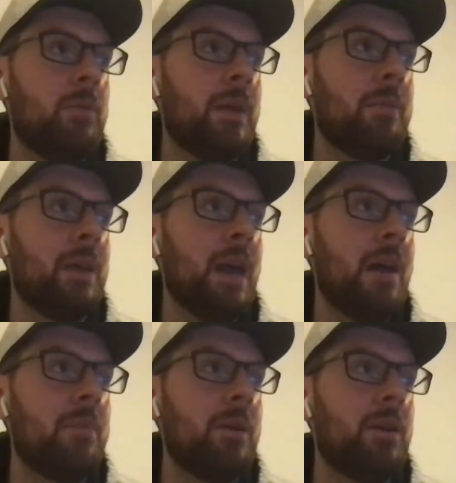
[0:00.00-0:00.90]
That will
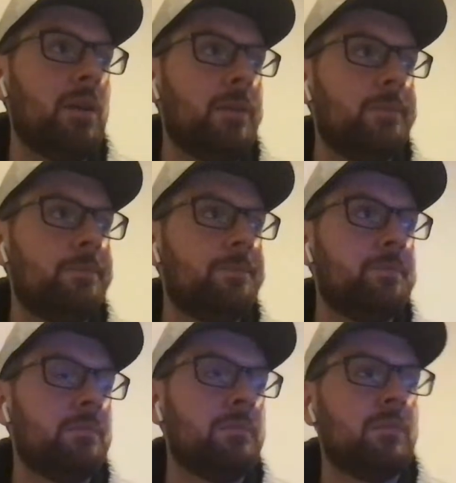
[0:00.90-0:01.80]
make me happy,
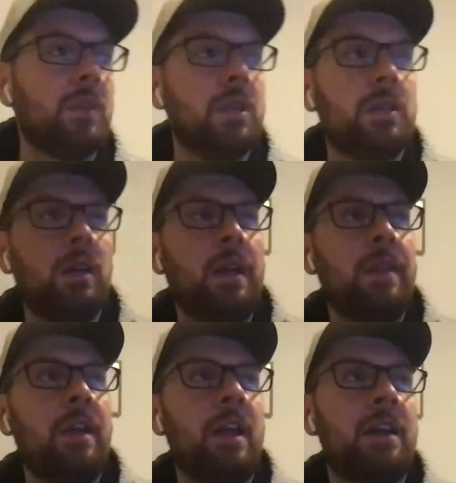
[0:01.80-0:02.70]

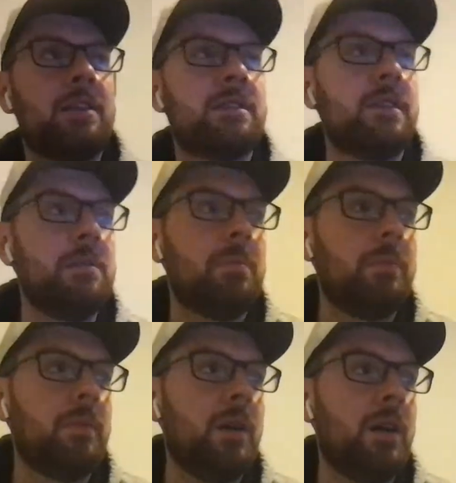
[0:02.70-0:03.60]
and then I
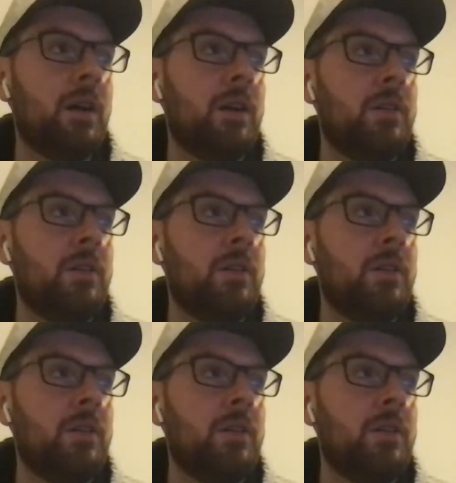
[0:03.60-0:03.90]
could sleep